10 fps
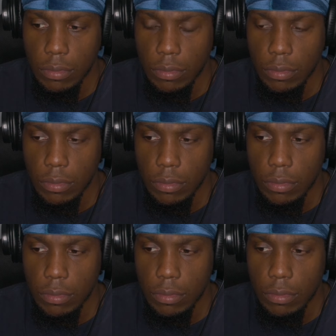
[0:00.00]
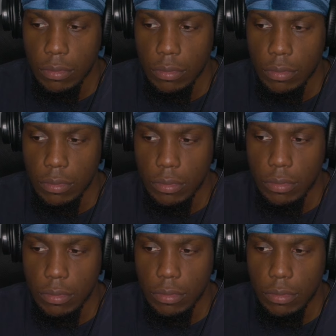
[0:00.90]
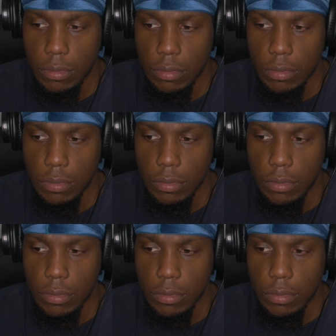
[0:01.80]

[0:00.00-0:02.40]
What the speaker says: No one is speaking in this clip.